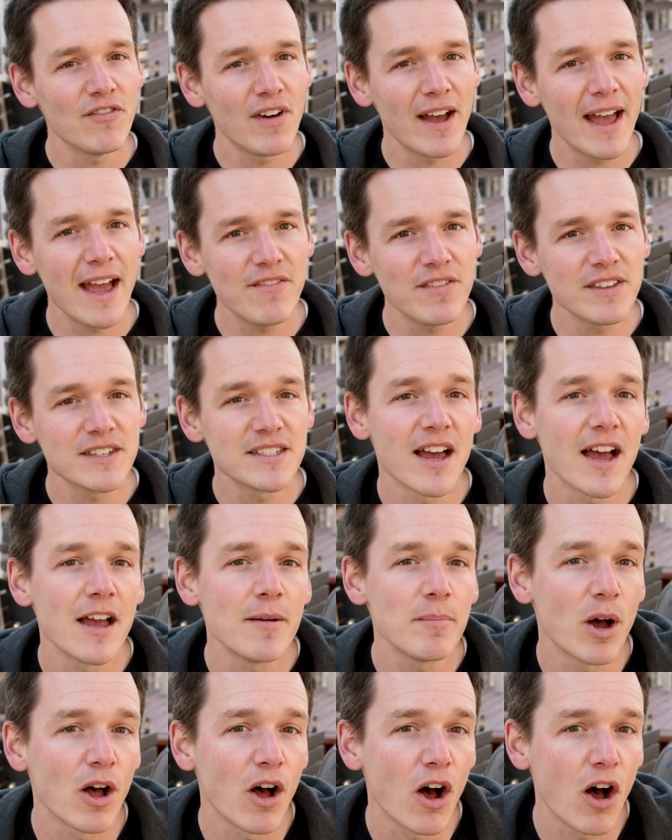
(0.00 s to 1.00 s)
If I have the
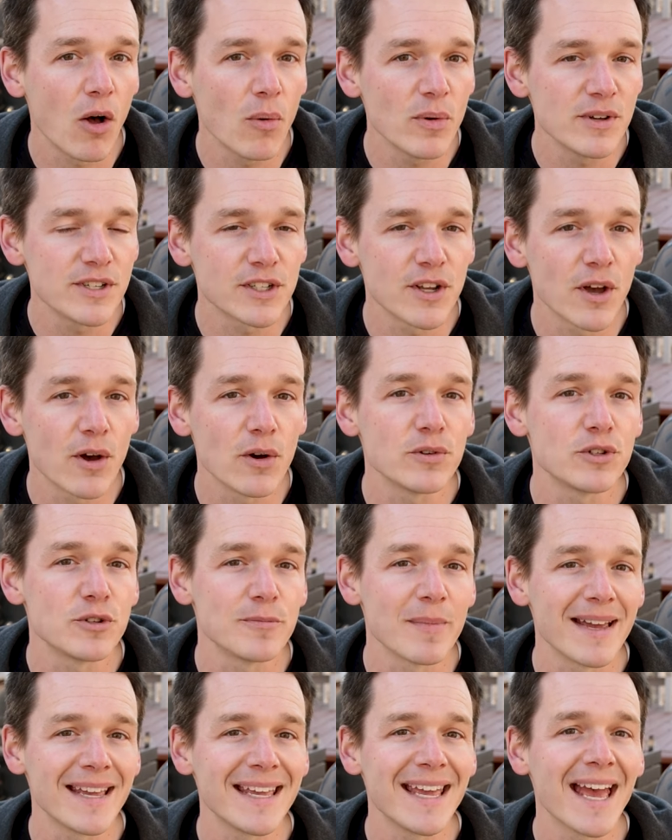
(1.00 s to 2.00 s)
time, I'll always go to
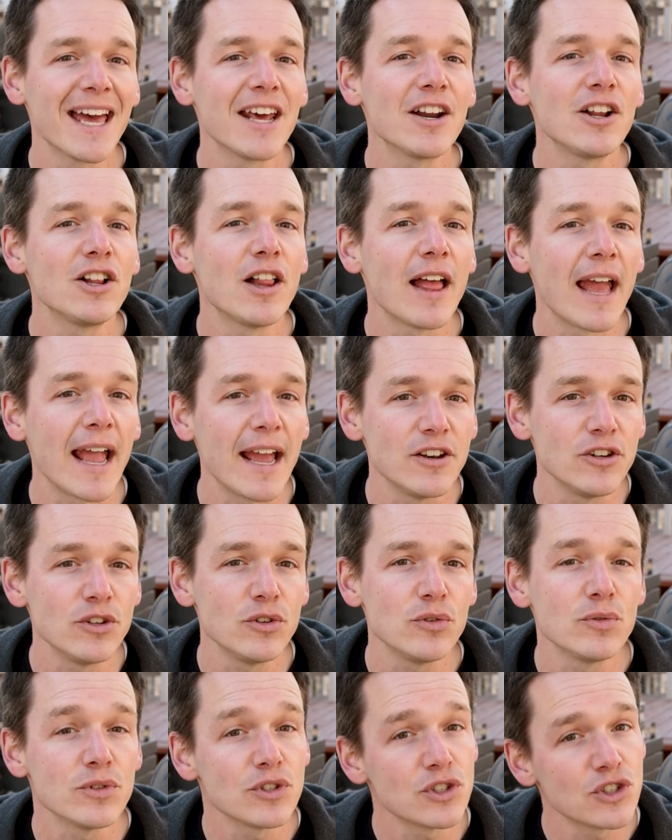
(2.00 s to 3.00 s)
my kettle and
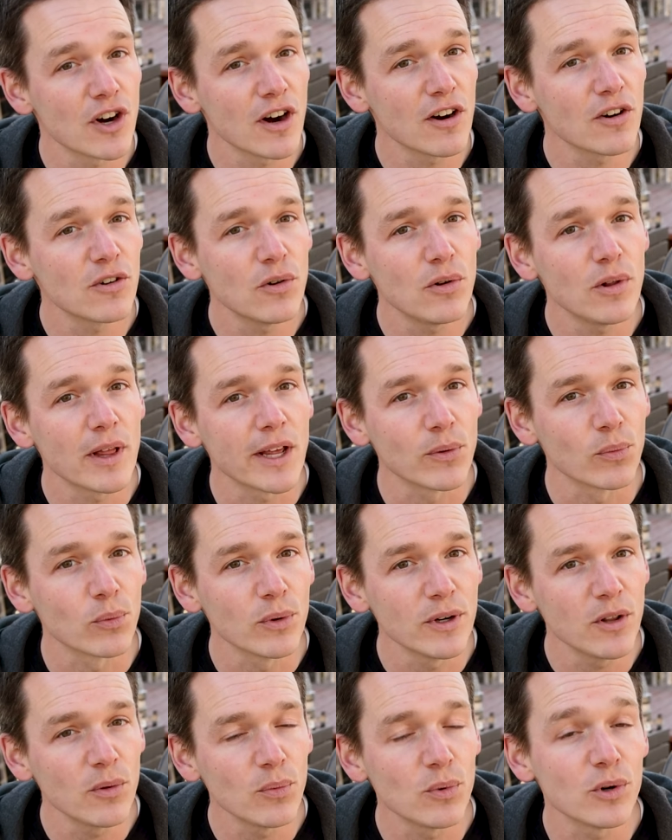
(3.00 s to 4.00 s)
use charcoal and
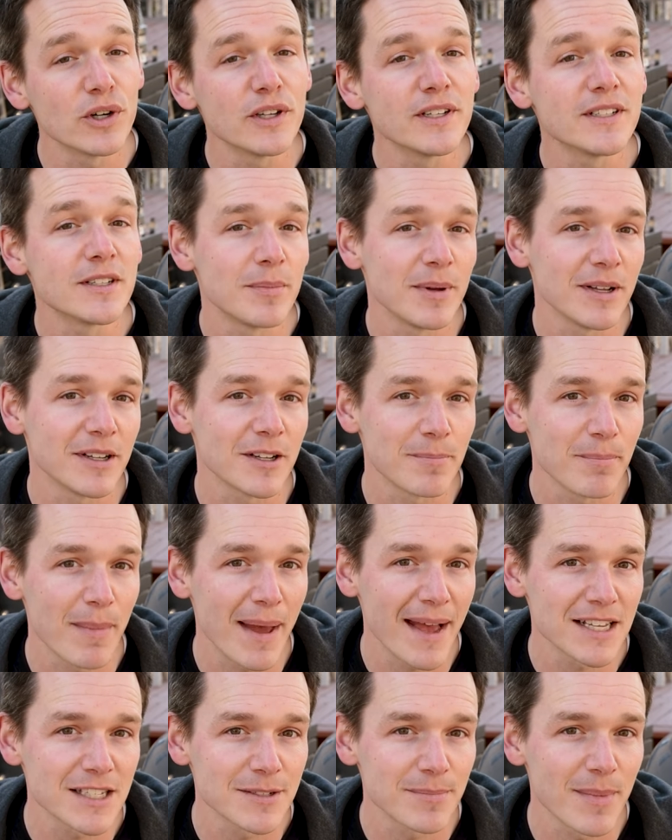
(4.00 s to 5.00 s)
real wood to be able to
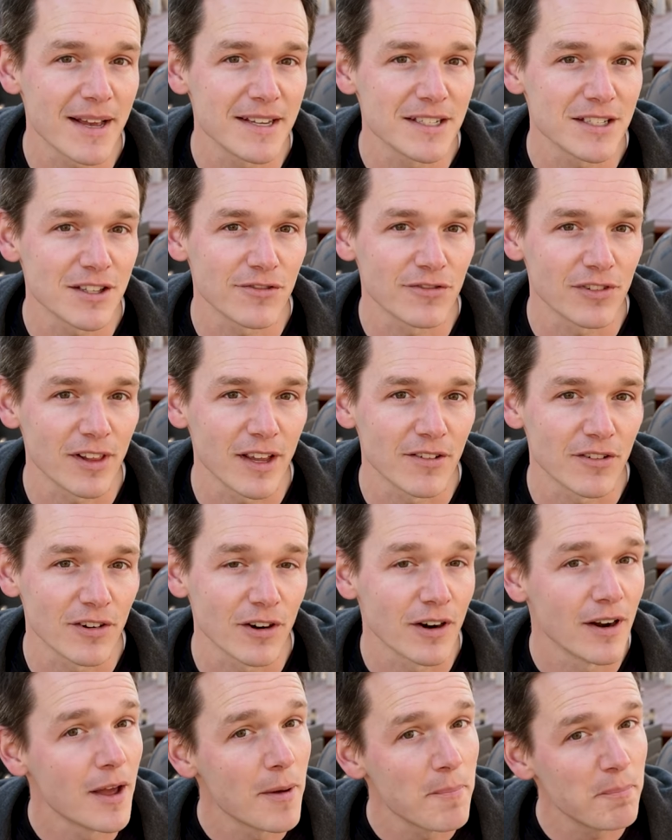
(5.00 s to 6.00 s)
maximize the flavor,
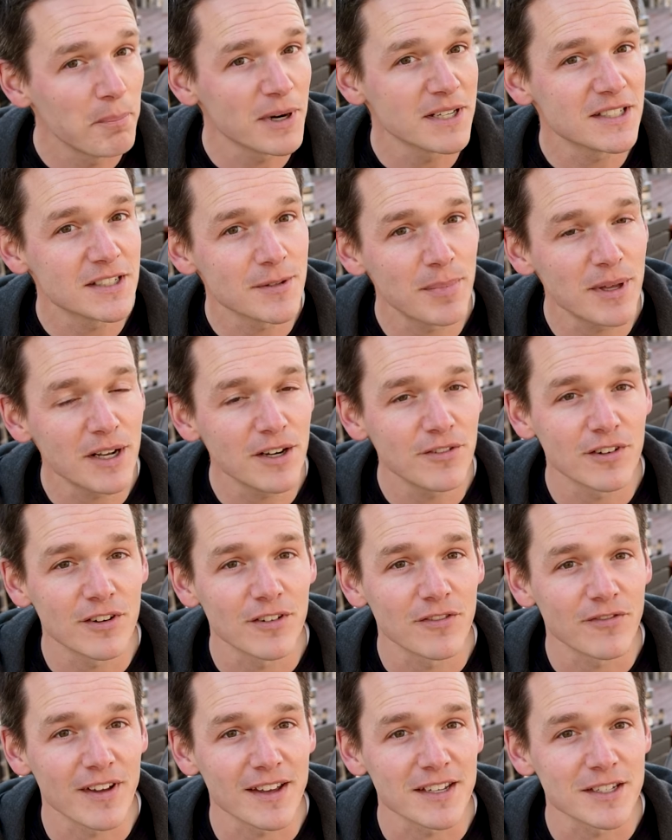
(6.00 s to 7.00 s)
but it's a bit of an
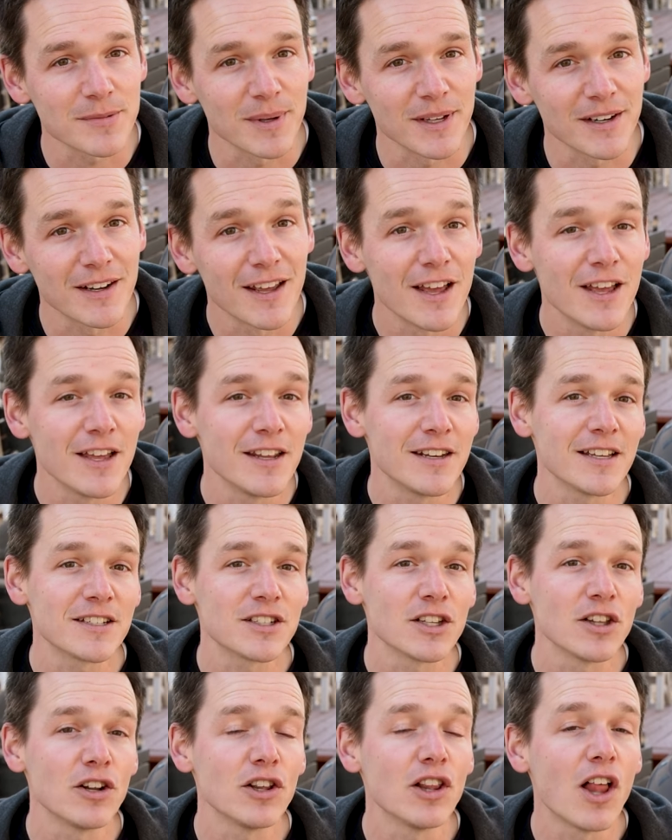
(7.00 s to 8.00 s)
investment. It takes a
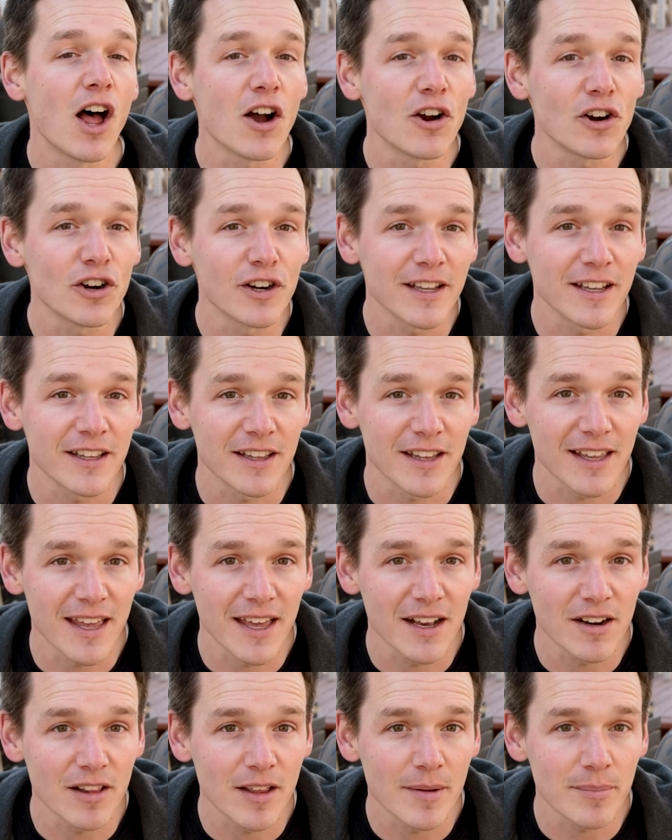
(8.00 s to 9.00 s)
little longer to get the
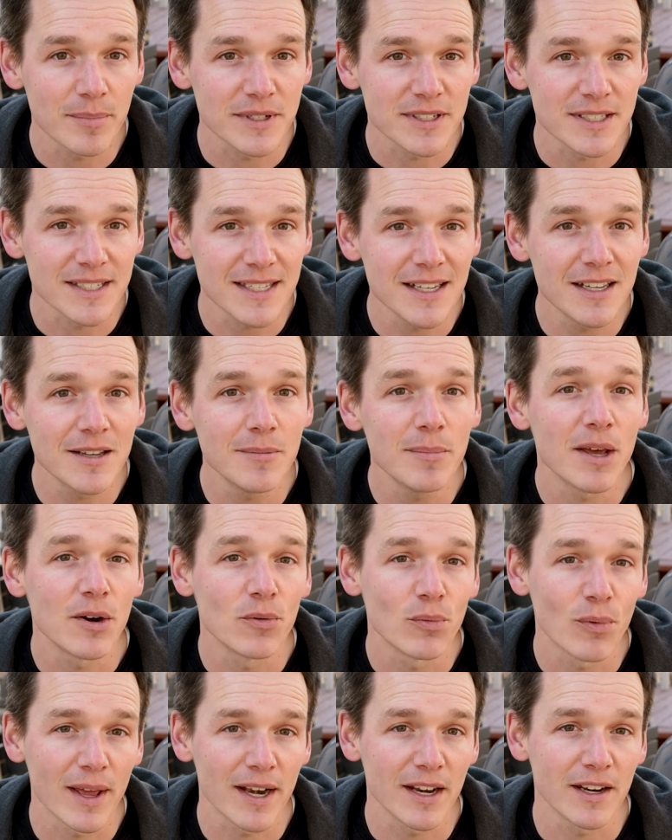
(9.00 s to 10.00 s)
kettle up to steam
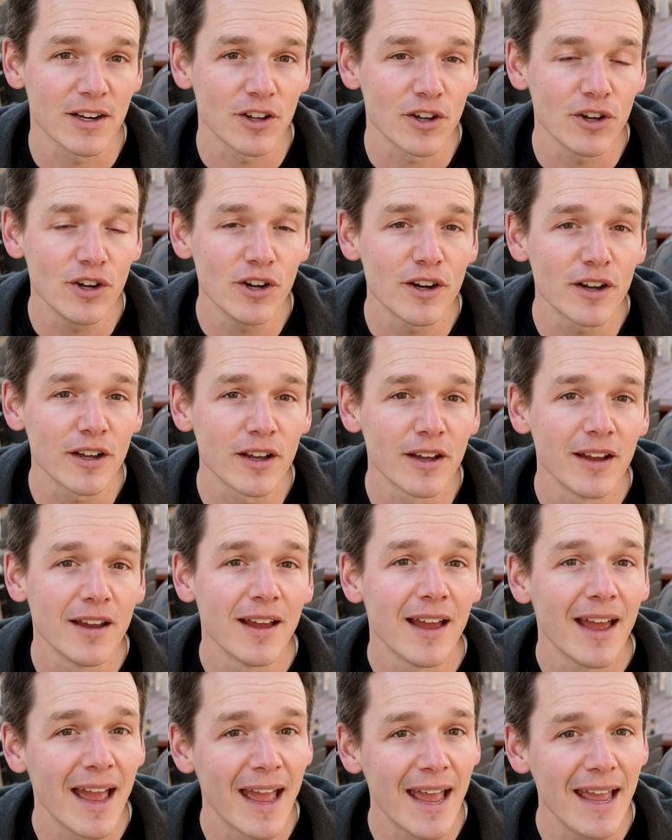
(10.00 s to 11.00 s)
and ready to cook
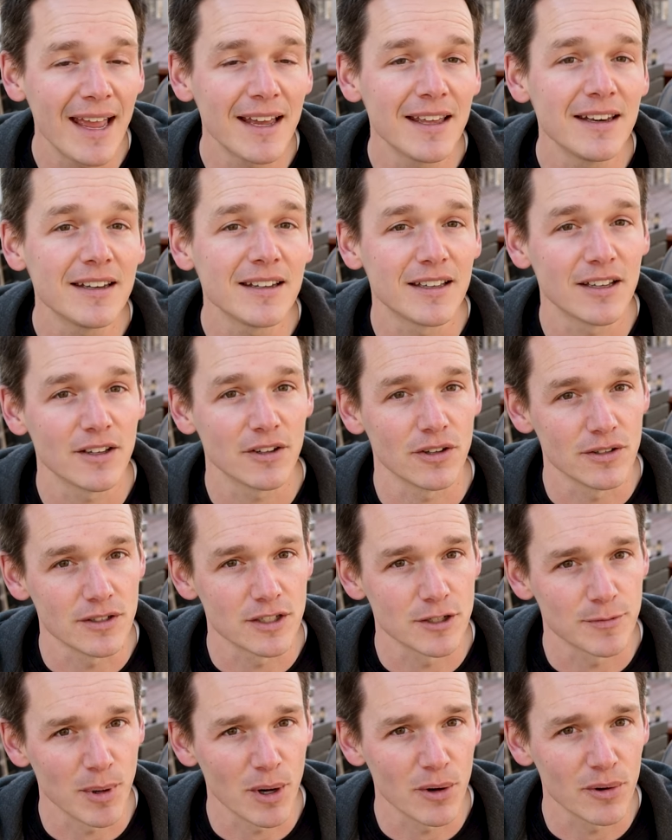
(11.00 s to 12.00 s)
and get good
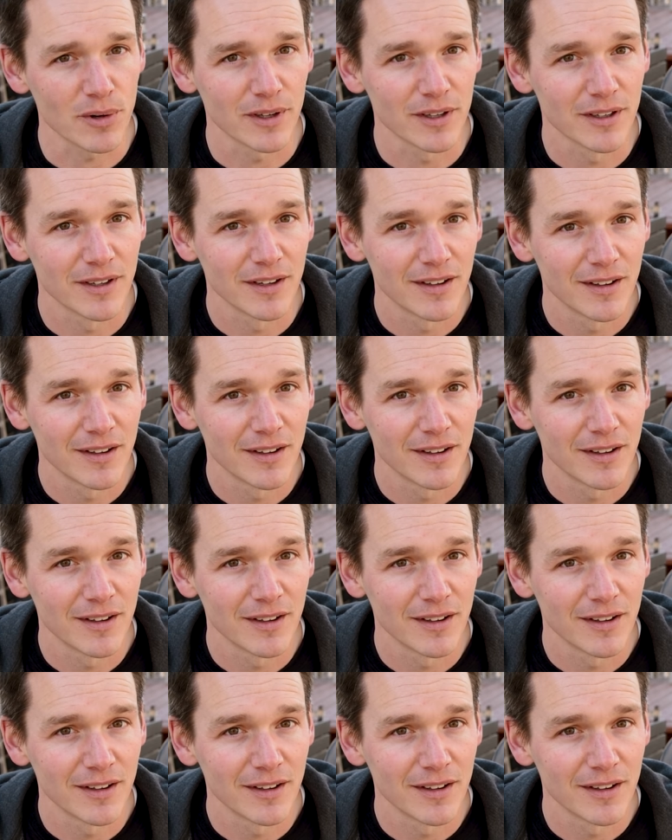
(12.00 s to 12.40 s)
smoke.